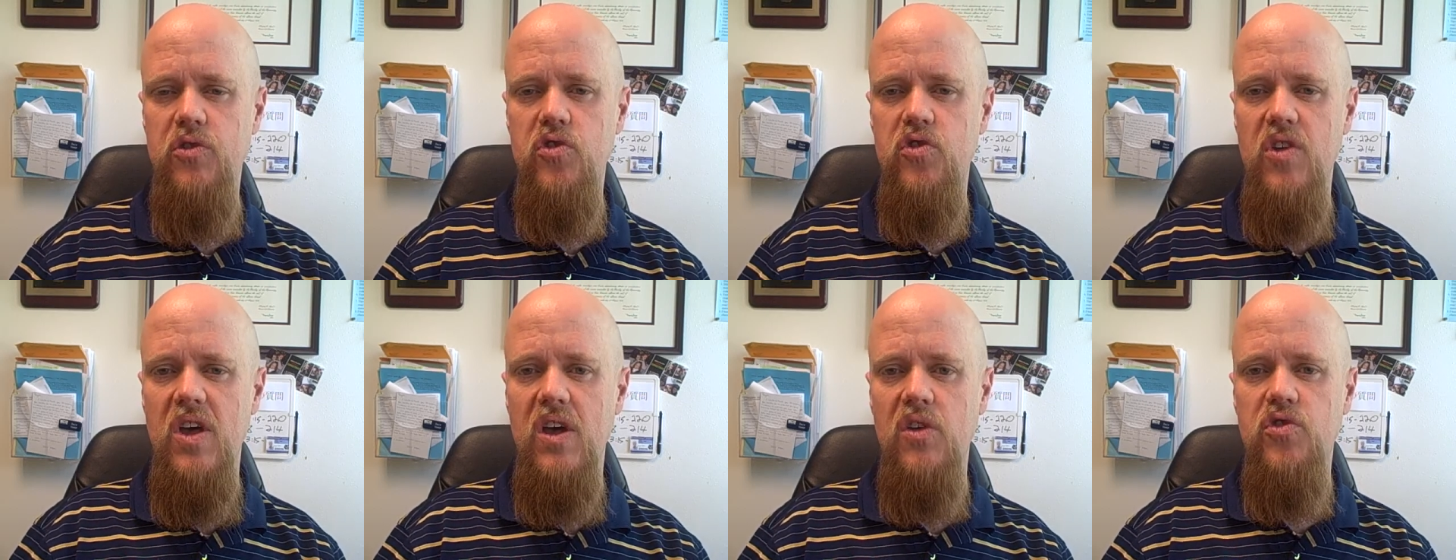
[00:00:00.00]

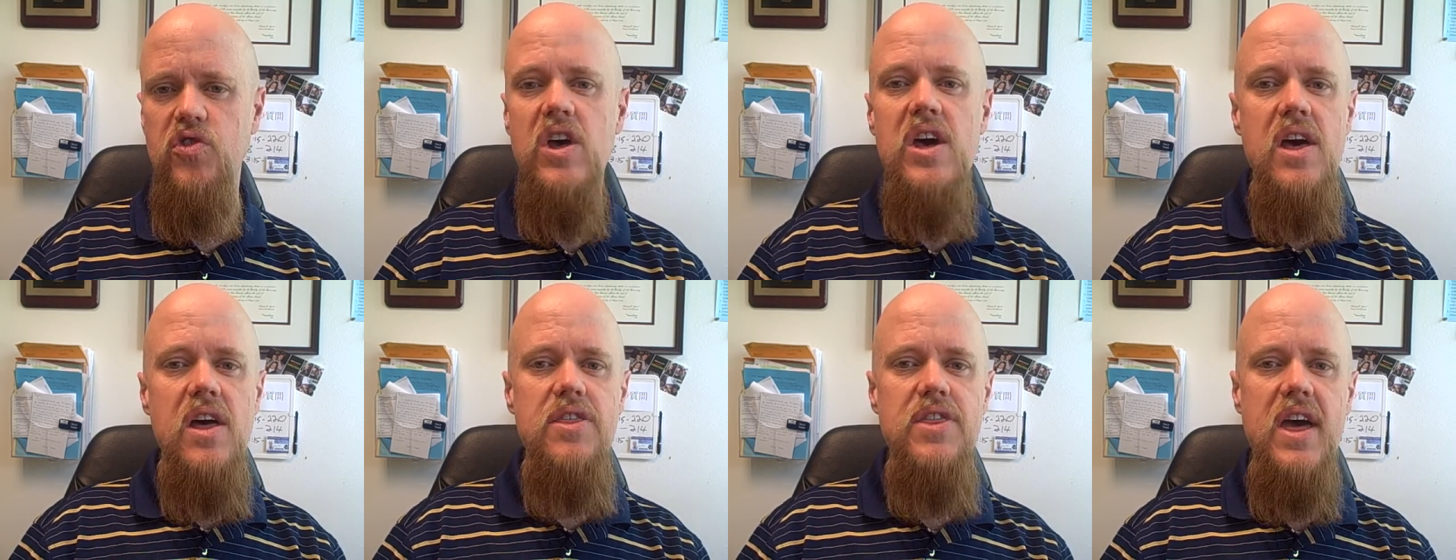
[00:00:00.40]
says
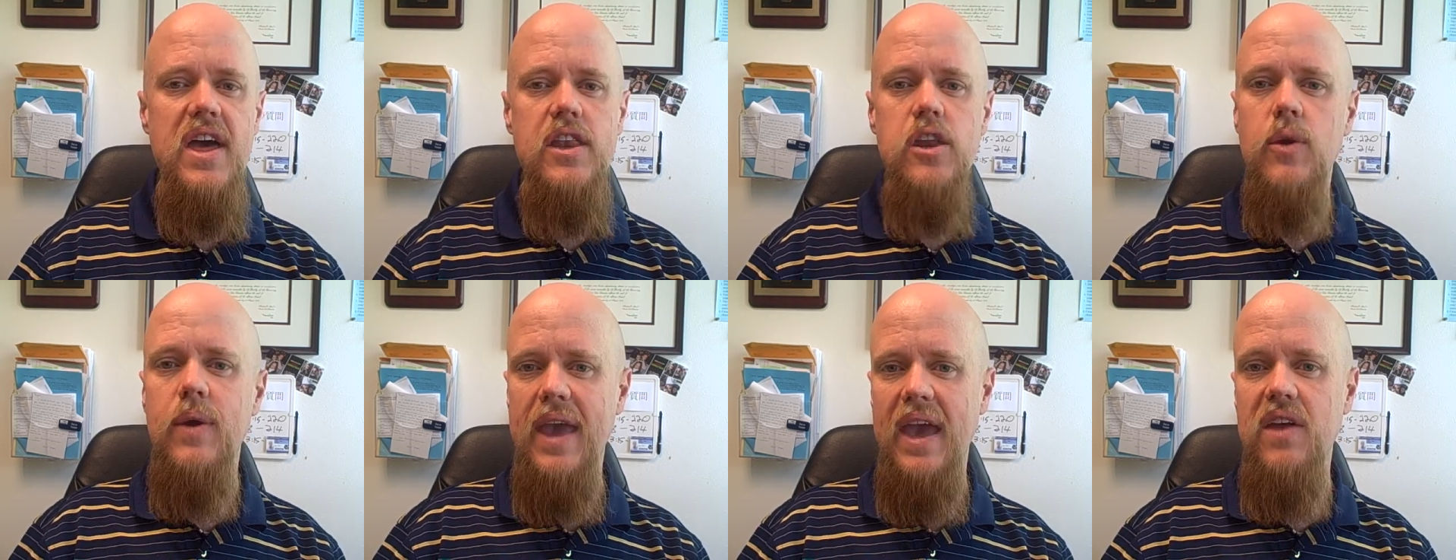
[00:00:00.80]

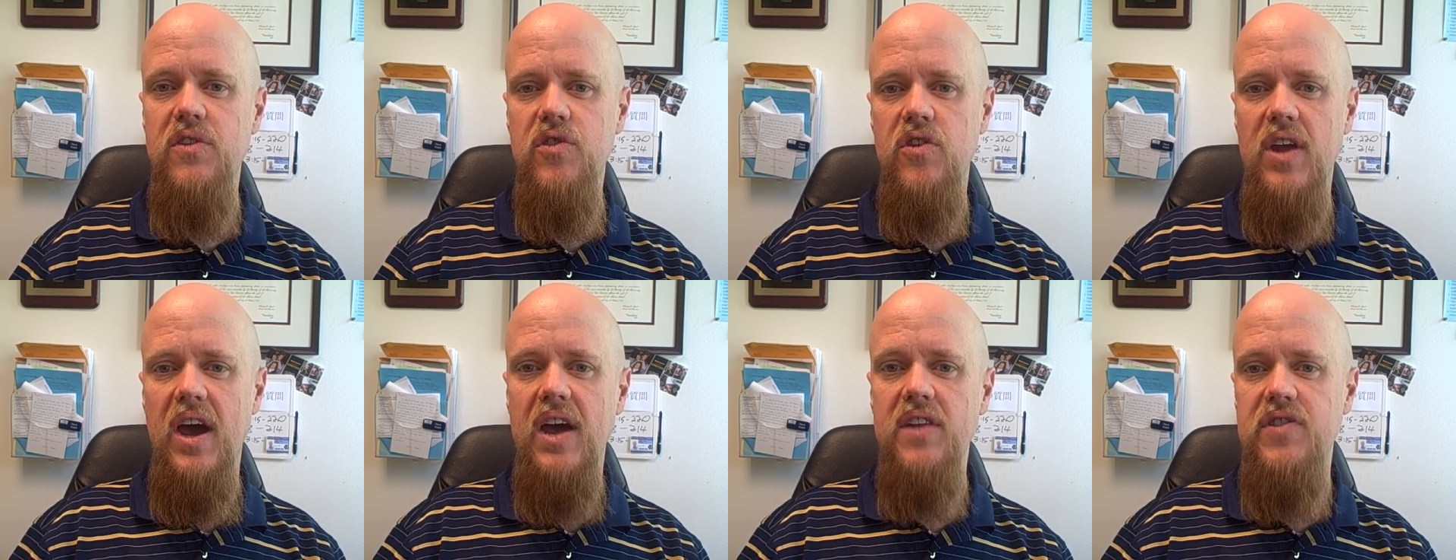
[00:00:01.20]
that you can't
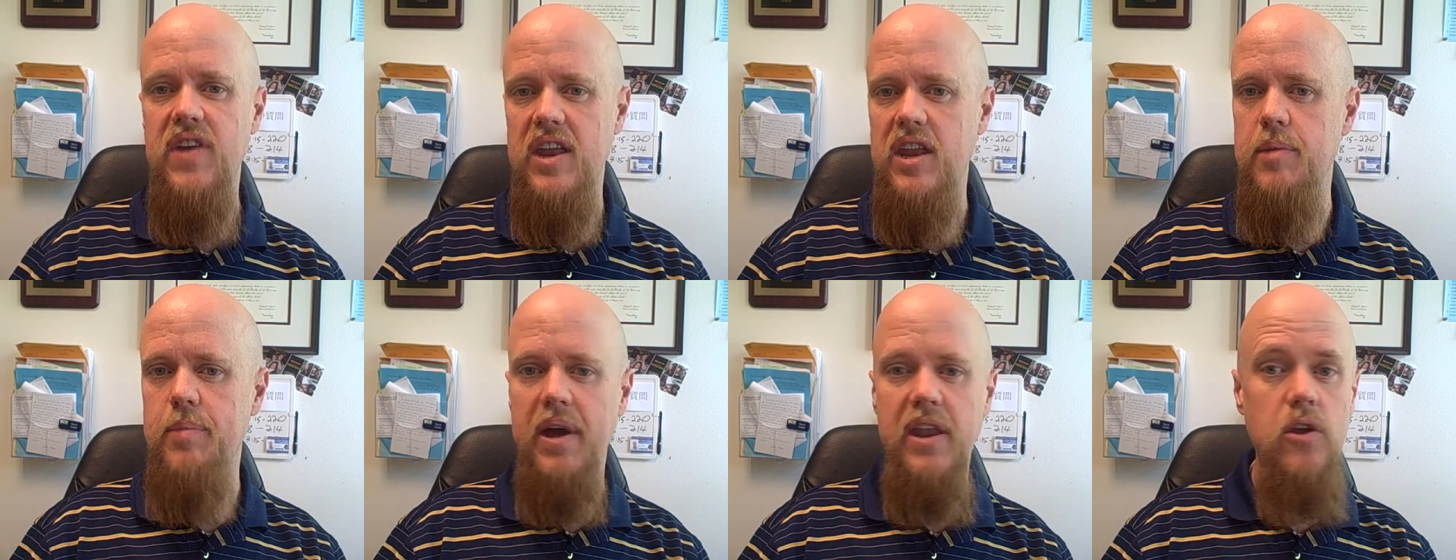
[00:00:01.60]
deny it to
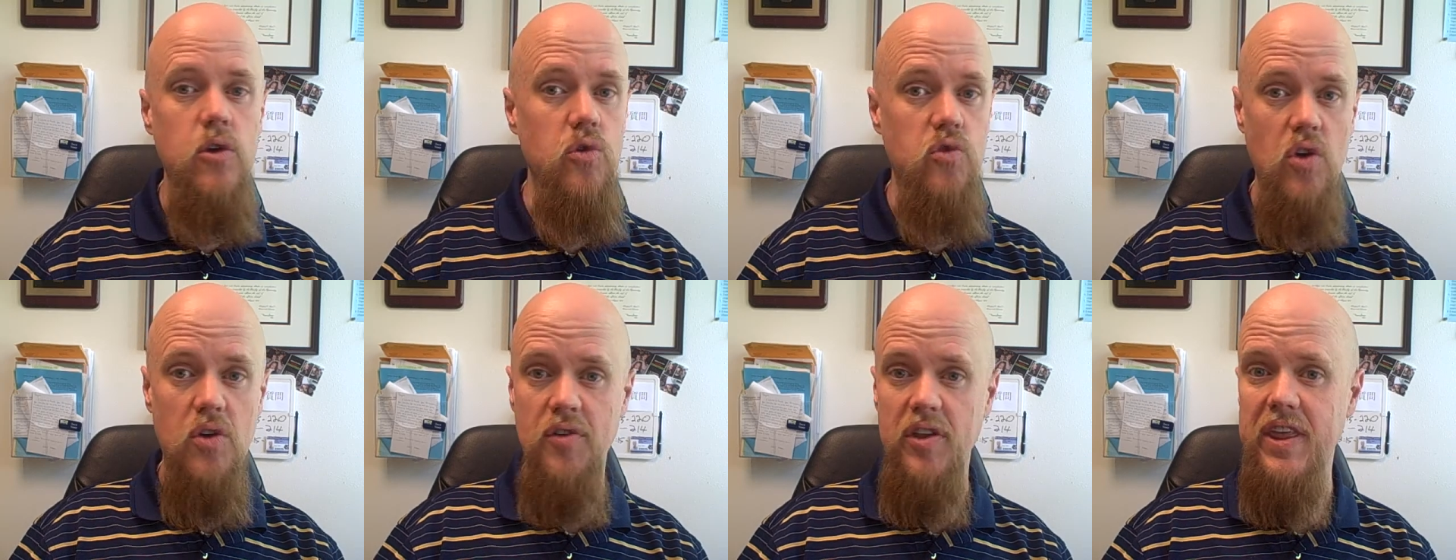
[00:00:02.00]
anybody
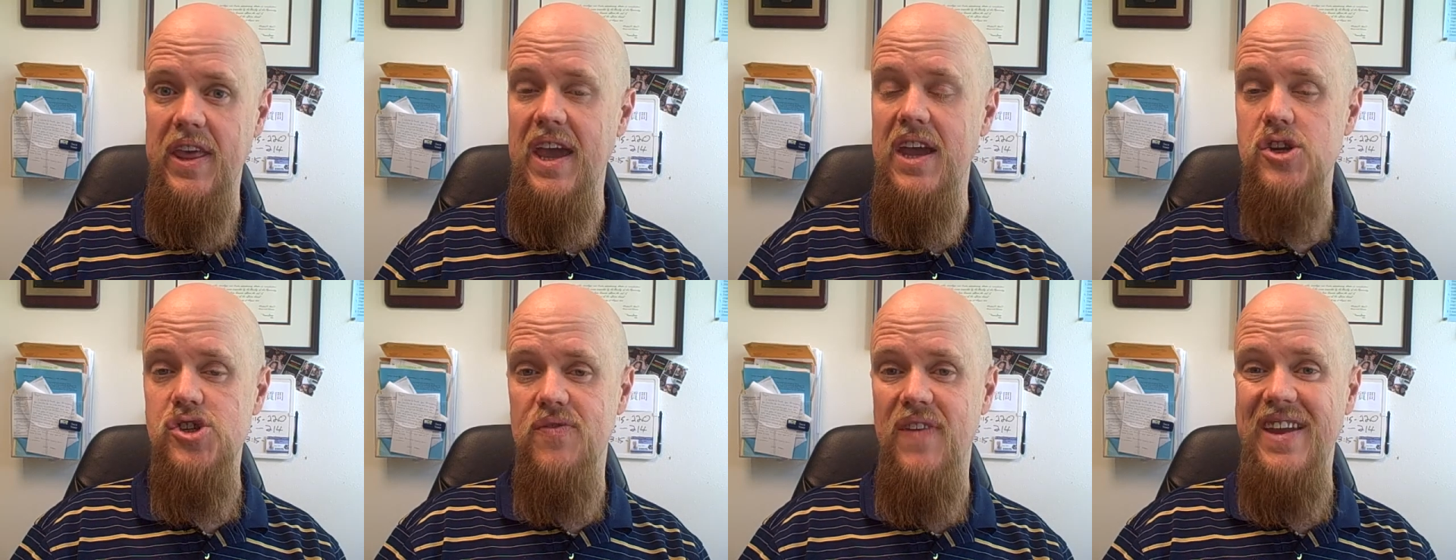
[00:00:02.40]
who's over the
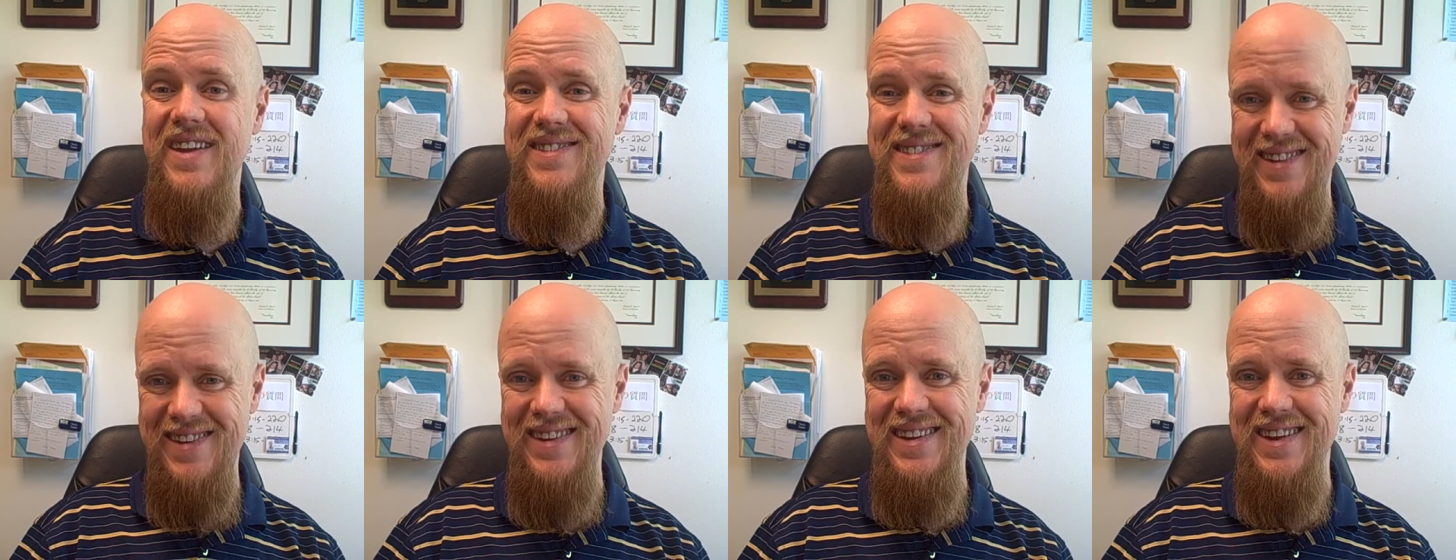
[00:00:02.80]
age of
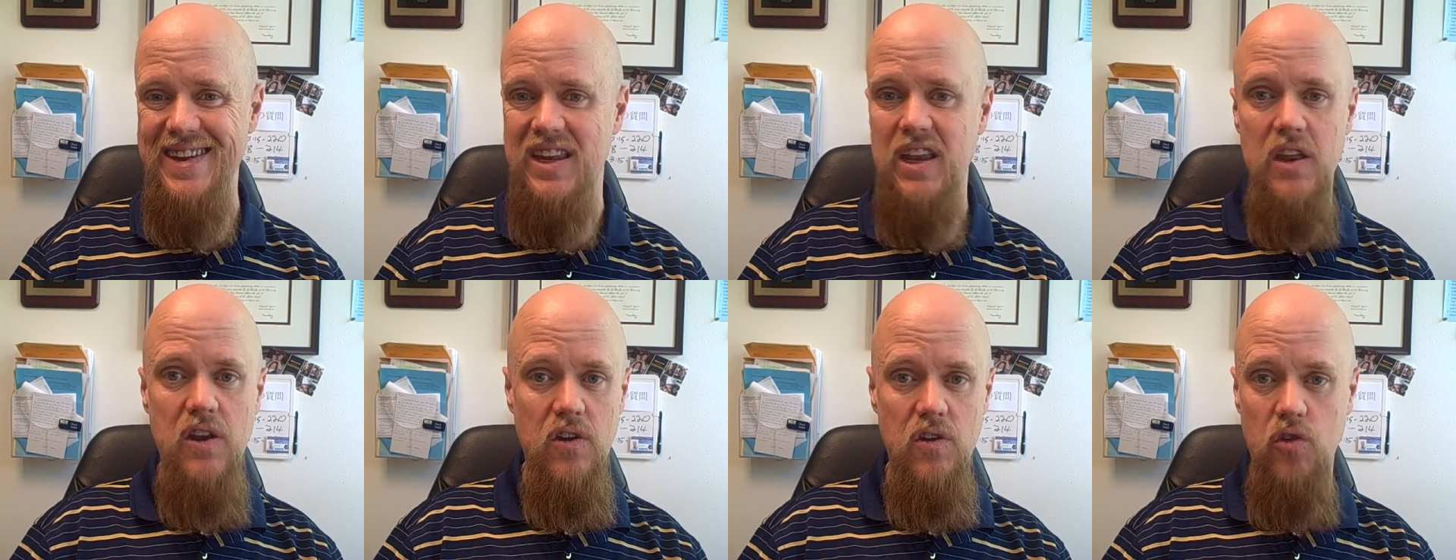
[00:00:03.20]

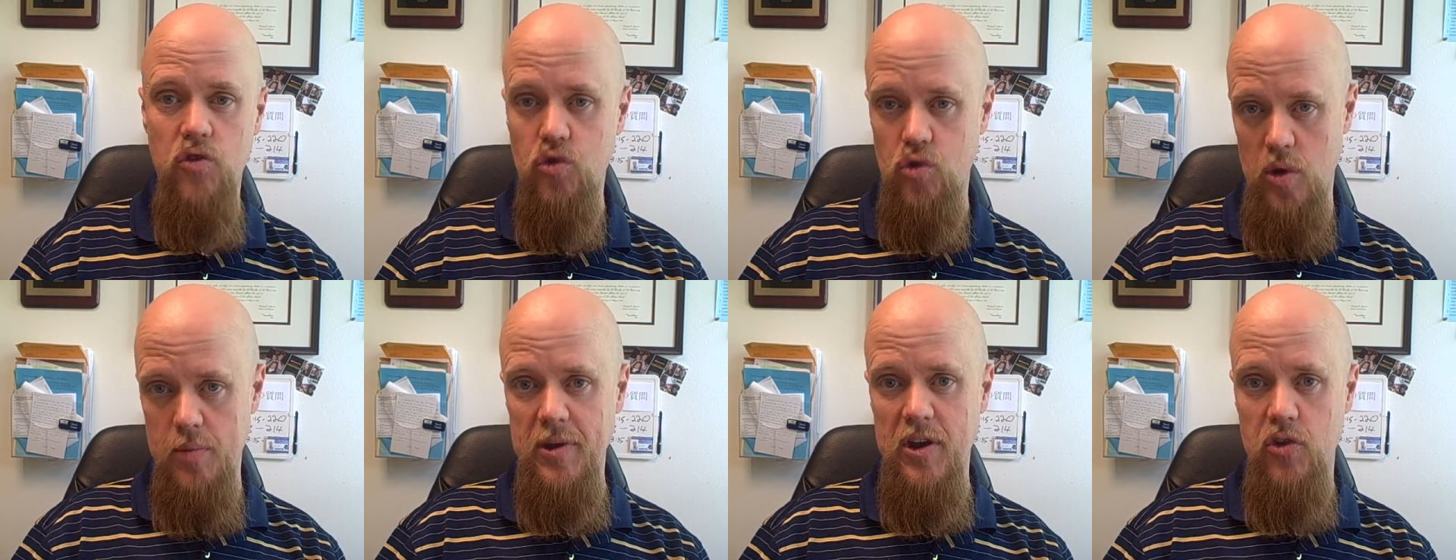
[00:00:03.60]
18 in a
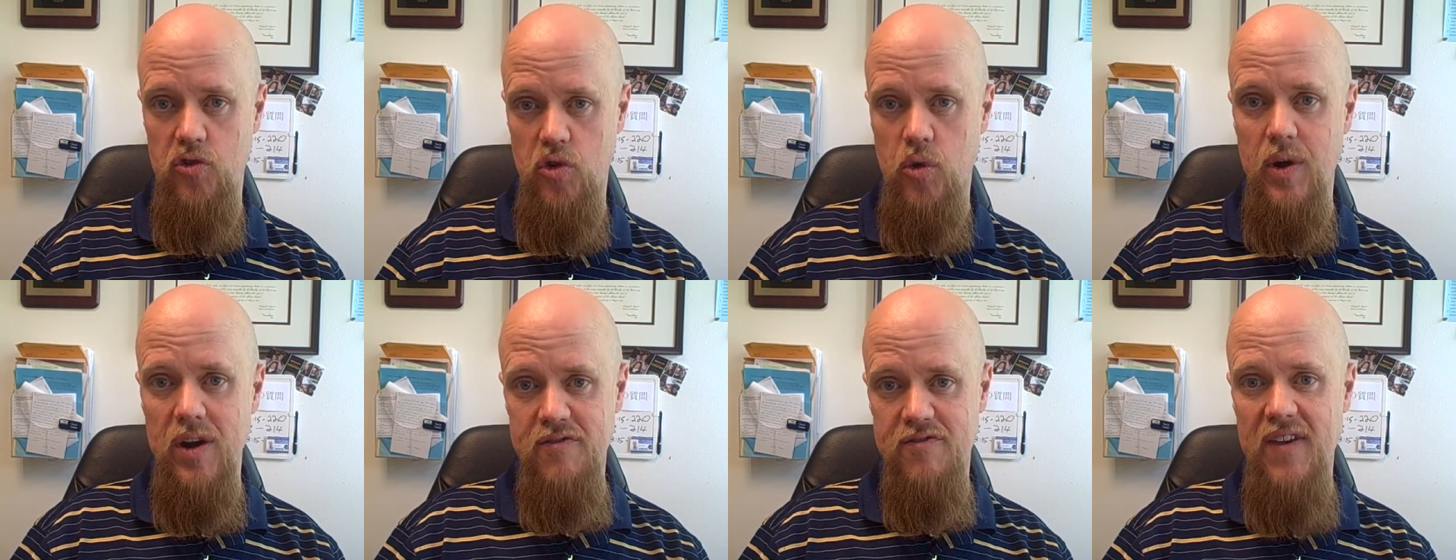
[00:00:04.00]

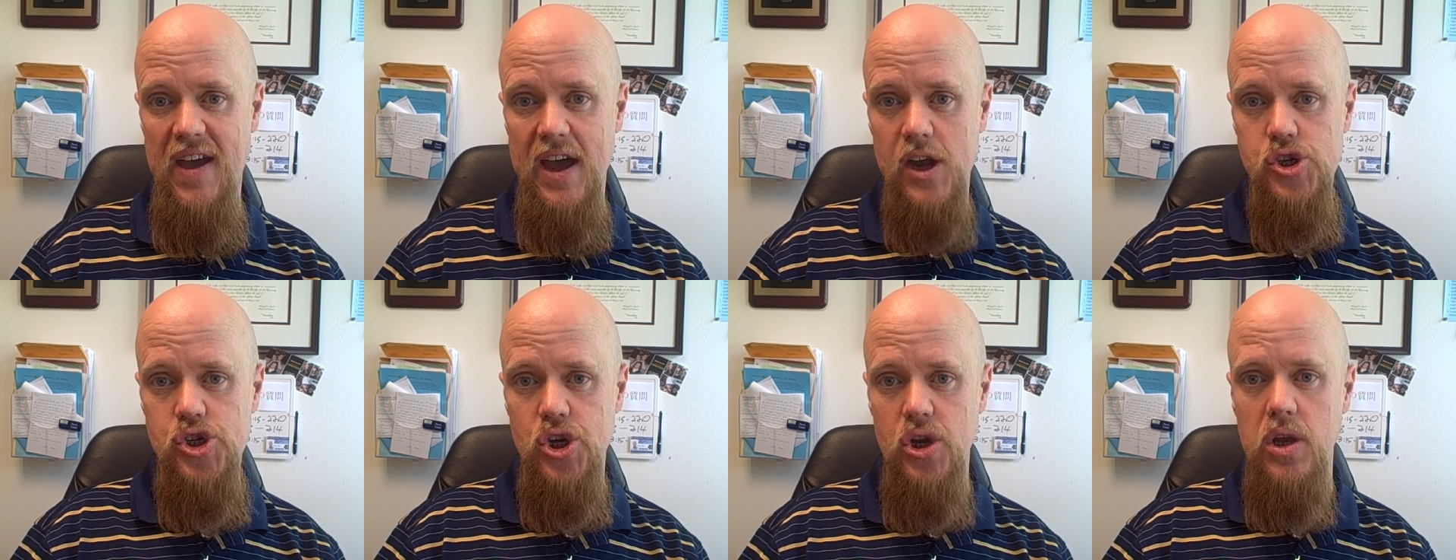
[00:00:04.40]
discriminatory
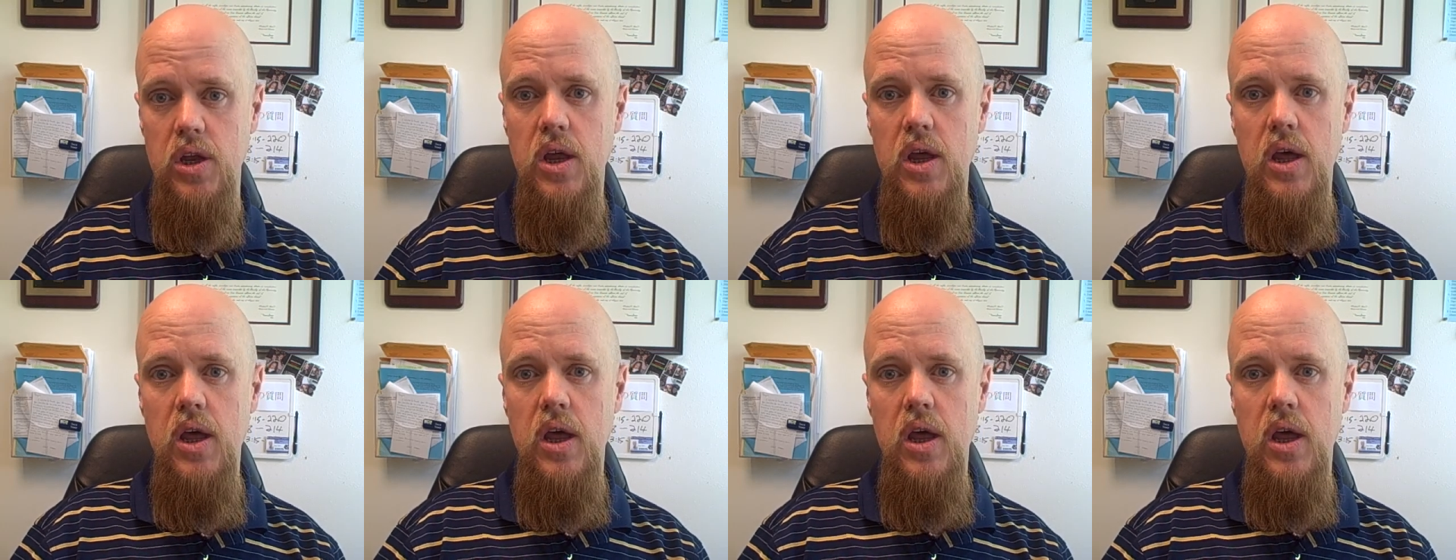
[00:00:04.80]
fashion.